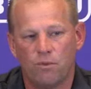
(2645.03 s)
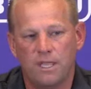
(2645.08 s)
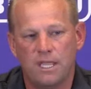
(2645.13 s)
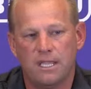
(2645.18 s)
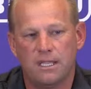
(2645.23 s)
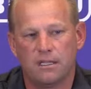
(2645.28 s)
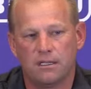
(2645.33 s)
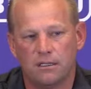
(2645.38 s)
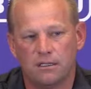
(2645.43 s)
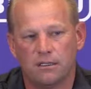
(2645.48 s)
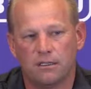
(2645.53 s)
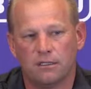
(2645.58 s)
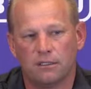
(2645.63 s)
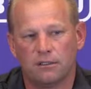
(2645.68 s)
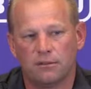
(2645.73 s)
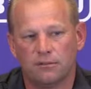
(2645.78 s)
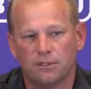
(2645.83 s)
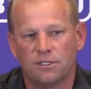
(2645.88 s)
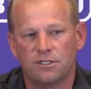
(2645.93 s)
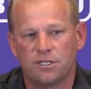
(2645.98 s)
week,
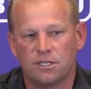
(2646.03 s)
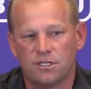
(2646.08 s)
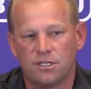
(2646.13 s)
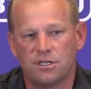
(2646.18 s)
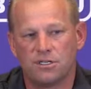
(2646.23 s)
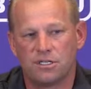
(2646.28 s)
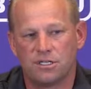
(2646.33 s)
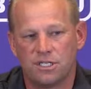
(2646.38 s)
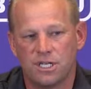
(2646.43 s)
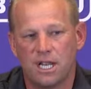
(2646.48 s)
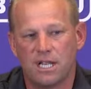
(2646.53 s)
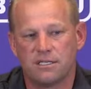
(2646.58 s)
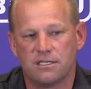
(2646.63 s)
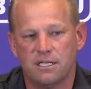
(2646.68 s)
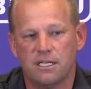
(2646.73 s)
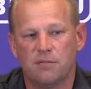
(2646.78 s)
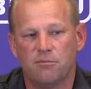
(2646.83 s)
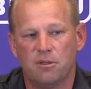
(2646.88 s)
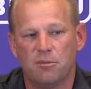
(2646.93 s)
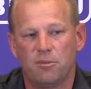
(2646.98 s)
there's a chance
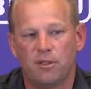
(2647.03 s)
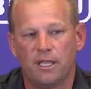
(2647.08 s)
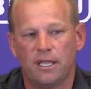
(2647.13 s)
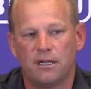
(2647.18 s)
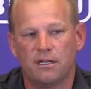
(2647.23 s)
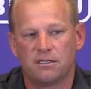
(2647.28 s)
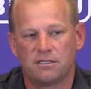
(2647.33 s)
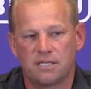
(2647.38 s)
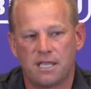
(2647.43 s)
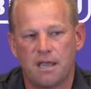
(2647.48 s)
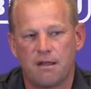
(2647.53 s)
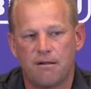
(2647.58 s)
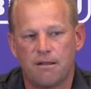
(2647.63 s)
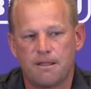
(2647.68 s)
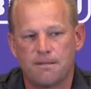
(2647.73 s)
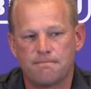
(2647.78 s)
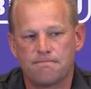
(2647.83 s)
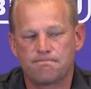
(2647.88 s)
he could be playing on Saturday.